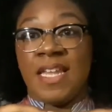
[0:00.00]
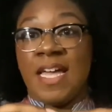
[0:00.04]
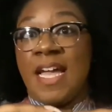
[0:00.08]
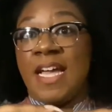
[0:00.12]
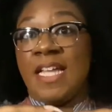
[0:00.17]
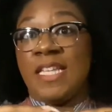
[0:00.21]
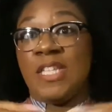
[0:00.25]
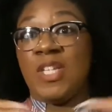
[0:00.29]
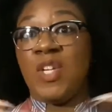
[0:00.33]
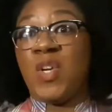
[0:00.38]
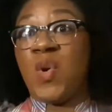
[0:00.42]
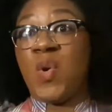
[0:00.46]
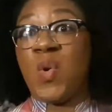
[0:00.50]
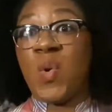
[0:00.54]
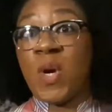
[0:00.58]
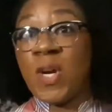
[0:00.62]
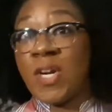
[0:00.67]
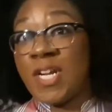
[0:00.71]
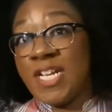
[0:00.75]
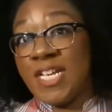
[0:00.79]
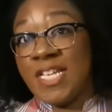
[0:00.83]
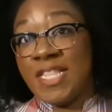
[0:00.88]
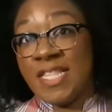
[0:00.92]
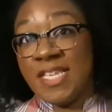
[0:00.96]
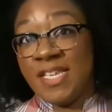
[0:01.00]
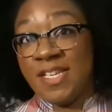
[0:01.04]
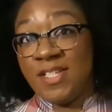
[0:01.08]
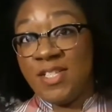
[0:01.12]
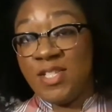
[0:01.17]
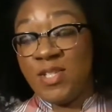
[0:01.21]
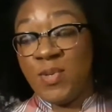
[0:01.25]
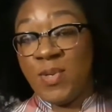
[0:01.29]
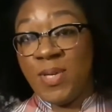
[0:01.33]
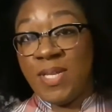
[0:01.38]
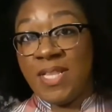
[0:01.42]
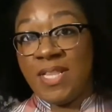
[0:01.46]
like little quirky
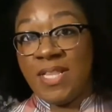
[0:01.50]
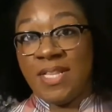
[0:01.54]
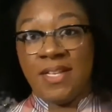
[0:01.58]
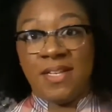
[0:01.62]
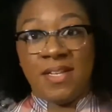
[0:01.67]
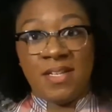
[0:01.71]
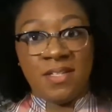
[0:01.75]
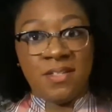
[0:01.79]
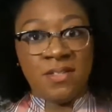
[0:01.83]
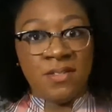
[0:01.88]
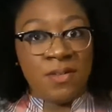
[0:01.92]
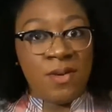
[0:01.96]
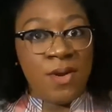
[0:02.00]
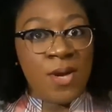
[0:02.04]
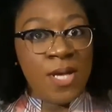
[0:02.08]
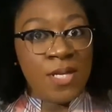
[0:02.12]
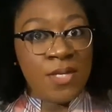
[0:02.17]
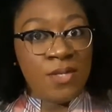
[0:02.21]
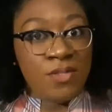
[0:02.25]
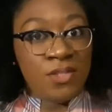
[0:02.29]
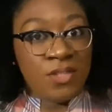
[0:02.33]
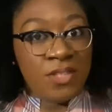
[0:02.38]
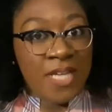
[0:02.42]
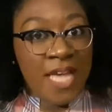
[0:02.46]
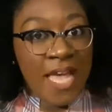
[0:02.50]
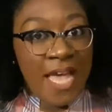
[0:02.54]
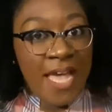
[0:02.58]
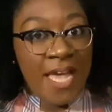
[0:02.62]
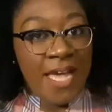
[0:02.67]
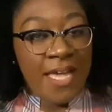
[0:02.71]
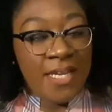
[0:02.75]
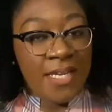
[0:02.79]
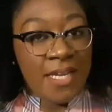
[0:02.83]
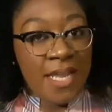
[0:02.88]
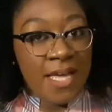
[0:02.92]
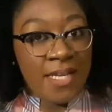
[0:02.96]
thing to it, because you know I usually
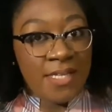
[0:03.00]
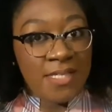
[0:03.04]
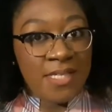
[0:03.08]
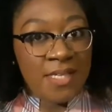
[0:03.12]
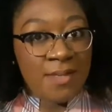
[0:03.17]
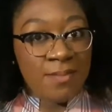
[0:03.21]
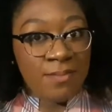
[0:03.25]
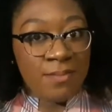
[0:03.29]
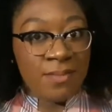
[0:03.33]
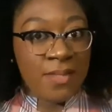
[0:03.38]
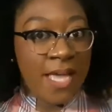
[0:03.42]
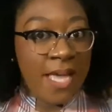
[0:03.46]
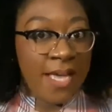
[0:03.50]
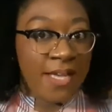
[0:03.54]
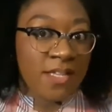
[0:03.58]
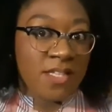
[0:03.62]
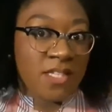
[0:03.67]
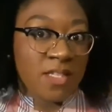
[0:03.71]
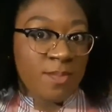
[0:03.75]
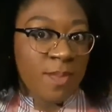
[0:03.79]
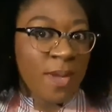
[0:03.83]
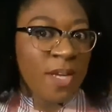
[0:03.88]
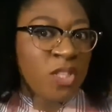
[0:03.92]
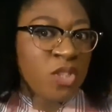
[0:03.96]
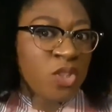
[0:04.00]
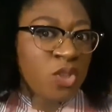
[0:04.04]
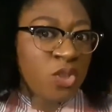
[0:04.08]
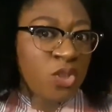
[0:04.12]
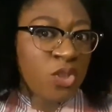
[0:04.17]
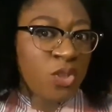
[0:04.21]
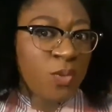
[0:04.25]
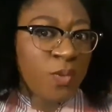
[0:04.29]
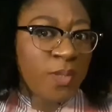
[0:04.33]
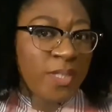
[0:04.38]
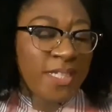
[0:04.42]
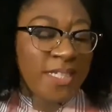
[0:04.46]
add like something like special
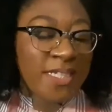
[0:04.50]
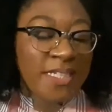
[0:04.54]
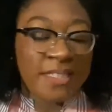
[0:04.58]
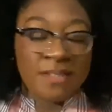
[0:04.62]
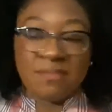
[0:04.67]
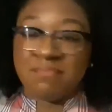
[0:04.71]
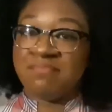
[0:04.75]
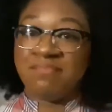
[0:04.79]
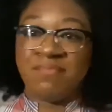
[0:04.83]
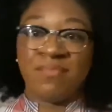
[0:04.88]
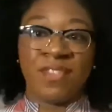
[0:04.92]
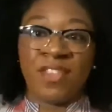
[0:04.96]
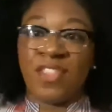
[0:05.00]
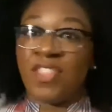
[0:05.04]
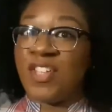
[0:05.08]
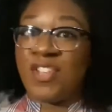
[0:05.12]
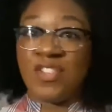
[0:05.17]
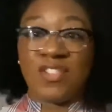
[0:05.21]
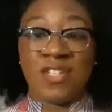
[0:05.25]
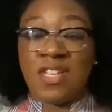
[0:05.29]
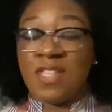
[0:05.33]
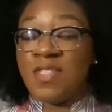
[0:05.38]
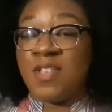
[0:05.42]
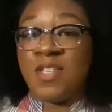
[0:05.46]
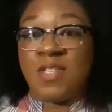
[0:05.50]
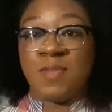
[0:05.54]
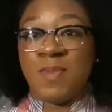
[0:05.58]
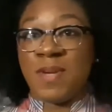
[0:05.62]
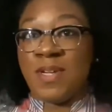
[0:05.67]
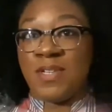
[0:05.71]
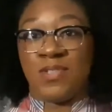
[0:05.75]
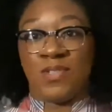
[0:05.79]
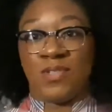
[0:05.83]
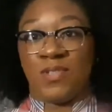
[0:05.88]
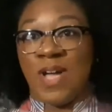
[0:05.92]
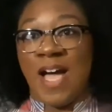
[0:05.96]
to it. There's nothing
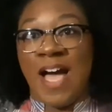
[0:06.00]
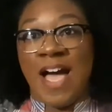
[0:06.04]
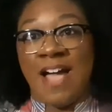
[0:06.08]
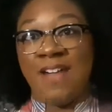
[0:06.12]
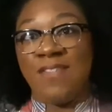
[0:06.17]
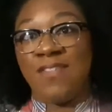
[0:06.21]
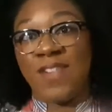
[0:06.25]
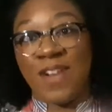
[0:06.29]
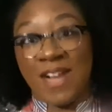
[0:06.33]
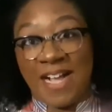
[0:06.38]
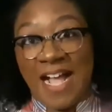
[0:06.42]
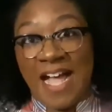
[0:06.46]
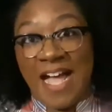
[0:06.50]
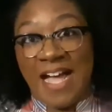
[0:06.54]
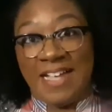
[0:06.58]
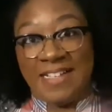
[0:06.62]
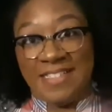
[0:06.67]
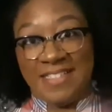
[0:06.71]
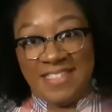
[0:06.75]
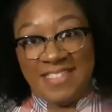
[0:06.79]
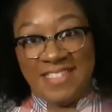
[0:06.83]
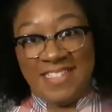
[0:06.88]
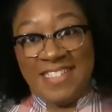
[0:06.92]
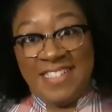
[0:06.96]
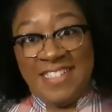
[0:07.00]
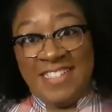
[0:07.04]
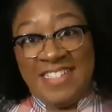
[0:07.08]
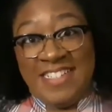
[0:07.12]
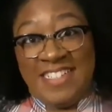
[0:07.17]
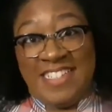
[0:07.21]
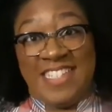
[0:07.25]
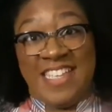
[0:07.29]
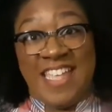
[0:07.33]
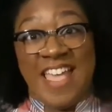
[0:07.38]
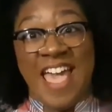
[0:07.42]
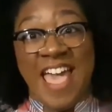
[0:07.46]
special. I forgot
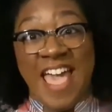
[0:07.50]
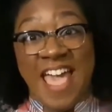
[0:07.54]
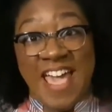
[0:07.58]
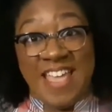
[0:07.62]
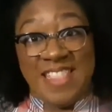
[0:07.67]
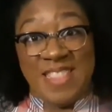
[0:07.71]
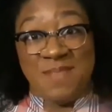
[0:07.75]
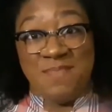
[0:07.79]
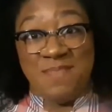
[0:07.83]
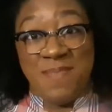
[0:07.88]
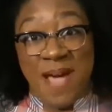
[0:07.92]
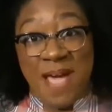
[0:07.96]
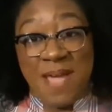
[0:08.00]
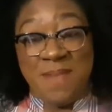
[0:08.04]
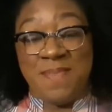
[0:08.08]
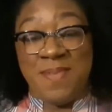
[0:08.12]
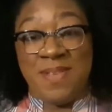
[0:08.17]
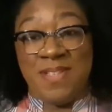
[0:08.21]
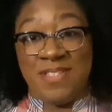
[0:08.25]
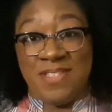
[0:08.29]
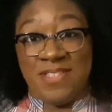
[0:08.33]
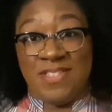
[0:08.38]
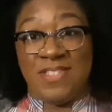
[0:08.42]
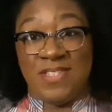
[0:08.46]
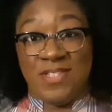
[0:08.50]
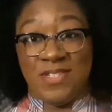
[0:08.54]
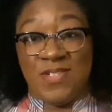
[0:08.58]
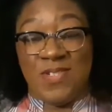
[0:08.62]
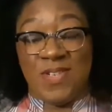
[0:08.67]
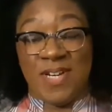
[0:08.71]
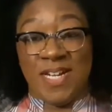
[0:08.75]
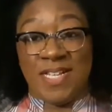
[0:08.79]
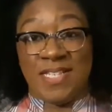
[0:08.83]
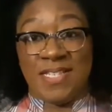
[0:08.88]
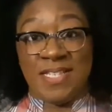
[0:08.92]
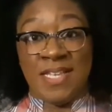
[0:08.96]
to add the piping to this
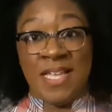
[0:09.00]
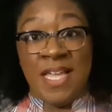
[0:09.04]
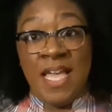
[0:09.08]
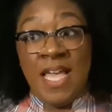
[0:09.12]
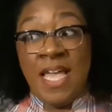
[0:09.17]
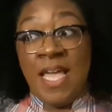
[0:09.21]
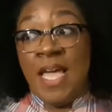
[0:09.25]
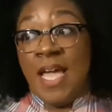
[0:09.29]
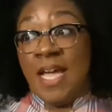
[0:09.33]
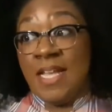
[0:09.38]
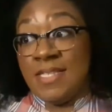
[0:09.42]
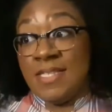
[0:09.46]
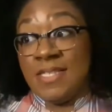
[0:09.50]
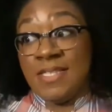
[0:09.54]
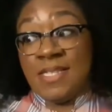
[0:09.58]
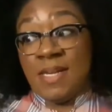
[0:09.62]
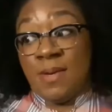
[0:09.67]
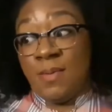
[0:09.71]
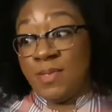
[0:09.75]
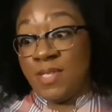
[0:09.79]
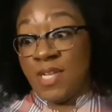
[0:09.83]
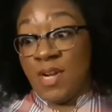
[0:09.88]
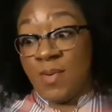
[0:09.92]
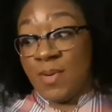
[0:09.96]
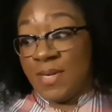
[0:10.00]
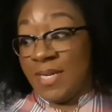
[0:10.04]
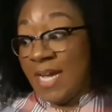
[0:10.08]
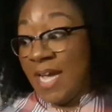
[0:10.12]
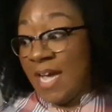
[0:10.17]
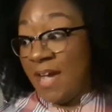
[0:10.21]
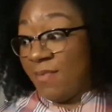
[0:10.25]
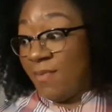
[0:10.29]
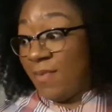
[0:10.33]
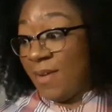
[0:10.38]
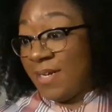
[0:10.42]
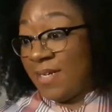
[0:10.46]
dress, and since I was already
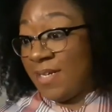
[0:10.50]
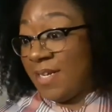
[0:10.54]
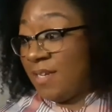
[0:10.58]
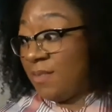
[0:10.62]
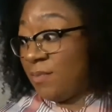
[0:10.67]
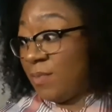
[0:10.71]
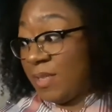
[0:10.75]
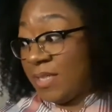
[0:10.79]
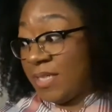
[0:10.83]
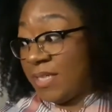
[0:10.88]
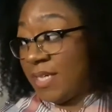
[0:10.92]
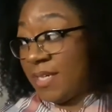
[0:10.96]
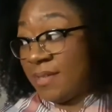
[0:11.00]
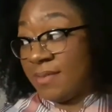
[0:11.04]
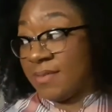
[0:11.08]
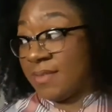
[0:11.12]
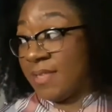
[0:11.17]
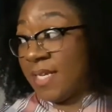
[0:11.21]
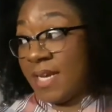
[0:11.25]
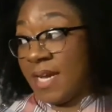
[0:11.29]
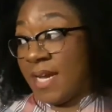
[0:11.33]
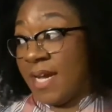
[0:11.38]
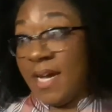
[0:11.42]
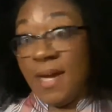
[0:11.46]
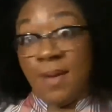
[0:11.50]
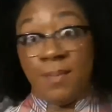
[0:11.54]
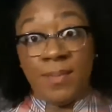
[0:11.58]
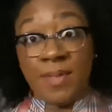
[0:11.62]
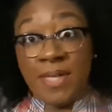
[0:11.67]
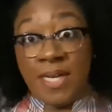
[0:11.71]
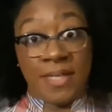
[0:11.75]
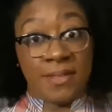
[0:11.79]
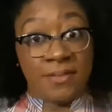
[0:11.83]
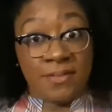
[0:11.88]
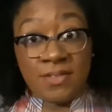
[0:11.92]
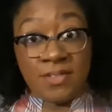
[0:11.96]
halfway done with it, I was like,
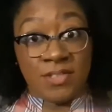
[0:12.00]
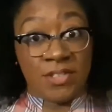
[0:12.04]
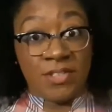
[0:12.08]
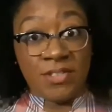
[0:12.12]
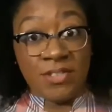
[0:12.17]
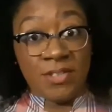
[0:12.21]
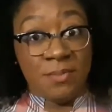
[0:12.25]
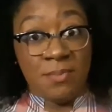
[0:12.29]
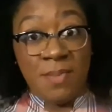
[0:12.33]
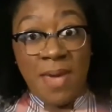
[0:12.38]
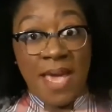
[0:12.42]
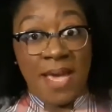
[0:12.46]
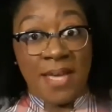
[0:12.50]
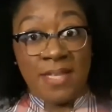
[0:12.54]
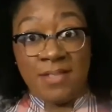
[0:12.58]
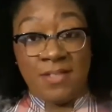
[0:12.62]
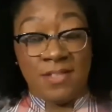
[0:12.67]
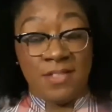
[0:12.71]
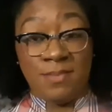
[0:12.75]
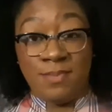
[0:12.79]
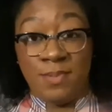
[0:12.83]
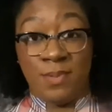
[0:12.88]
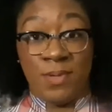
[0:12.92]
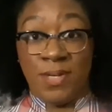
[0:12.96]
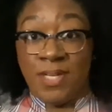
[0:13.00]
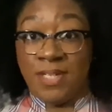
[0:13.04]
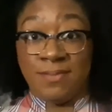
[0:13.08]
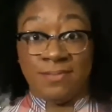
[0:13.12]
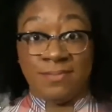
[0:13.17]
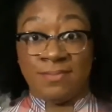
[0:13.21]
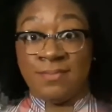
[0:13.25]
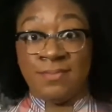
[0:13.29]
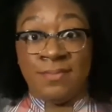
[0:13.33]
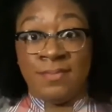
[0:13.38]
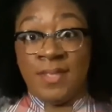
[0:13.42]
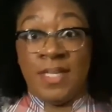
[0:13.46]
I'm not turning back at this point.
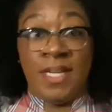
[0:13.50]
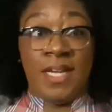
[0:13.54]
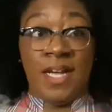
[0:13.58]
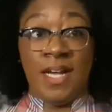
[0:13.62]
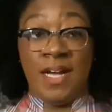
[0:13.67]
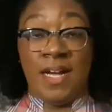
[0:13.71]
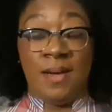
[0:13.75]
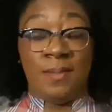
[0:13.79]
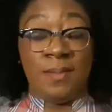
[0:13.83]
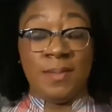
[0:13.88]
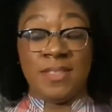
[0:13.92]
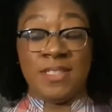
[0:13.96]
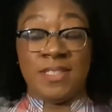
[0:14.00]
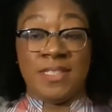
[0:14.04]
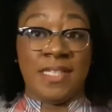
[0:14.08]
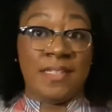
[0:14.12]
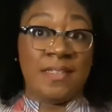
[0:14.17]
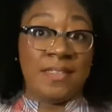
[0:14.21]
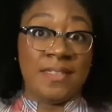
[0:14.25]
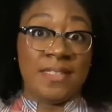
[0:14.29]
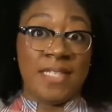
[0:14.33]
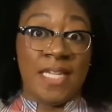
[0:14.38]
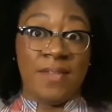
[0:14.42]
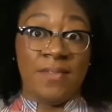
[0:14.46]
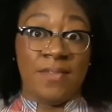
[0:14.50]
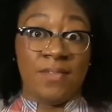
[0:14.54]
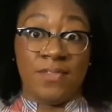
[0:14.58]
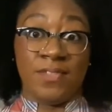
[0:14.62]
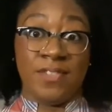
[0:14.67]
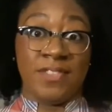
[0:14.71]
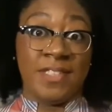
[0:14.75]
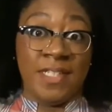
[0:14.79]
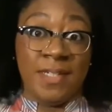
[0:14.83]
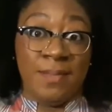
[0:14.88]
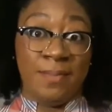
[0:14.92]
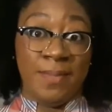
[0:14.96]
I'm gonna just have to save it
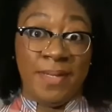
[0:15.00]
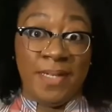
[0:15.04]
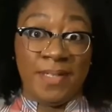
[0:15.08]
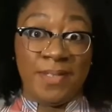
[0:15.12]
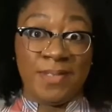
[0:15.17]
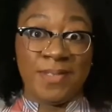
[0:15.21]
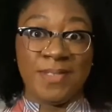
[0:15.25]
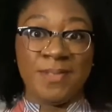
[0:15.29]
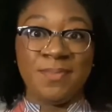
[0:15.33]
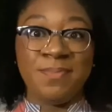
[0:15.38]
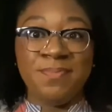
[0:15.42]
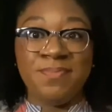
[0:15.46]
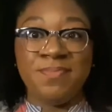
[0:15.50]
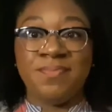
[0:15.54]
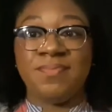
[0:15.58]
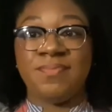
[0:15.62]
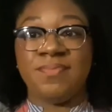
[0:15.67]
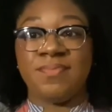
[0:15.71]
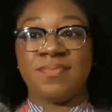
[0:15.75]
for something else.